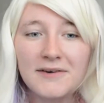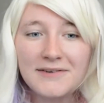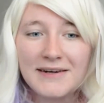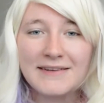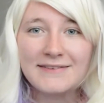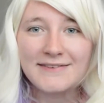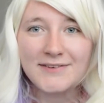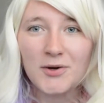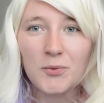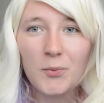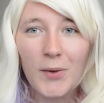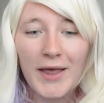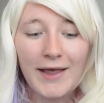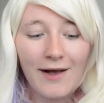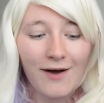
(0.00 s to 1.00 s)
Alright, so
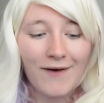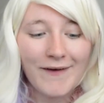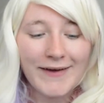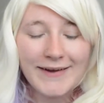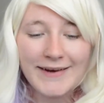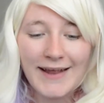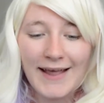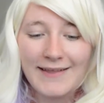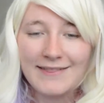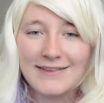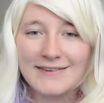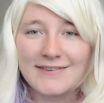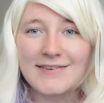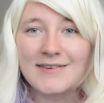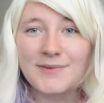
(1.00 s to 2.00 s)
wig on, and this
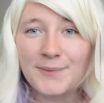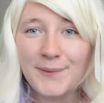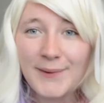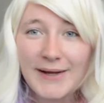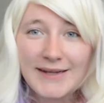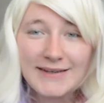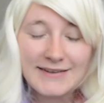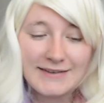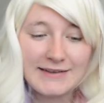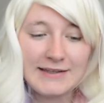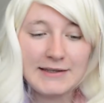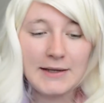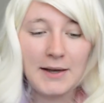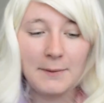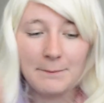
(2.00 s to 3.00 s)
is what the
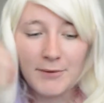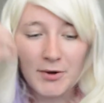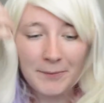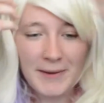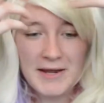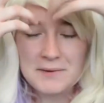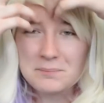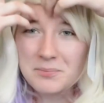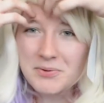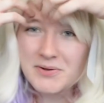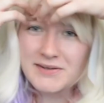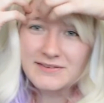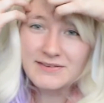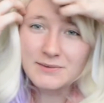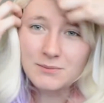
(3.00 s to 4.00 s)
Mermaid
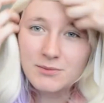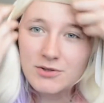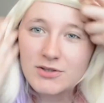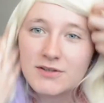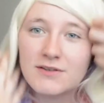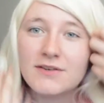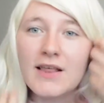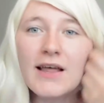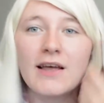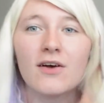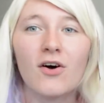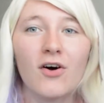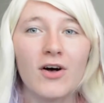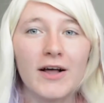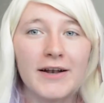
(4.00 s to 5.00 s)
Prism looks like
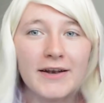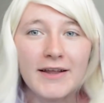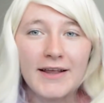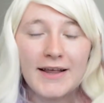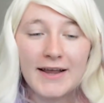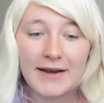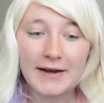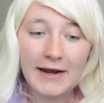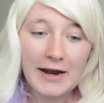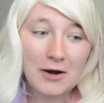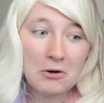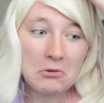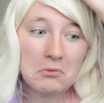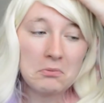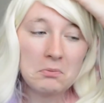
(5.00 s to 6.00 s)
on.
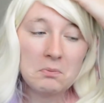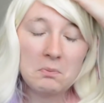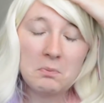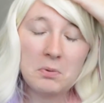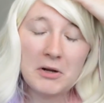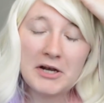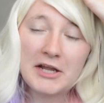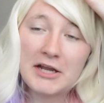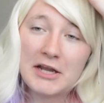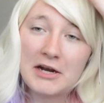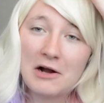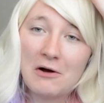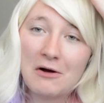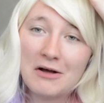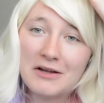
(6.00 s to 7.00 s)
Now, putting it
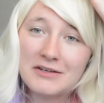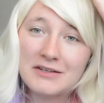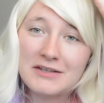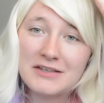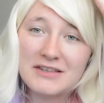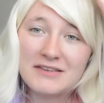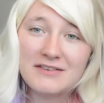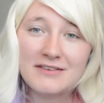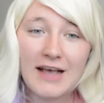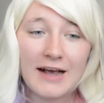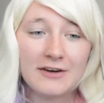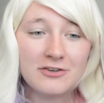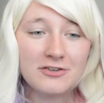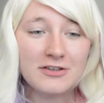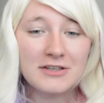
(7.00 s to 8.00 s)
on, it's
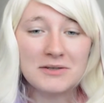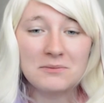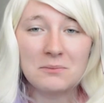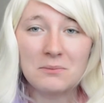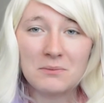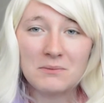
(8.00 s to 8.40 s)
actually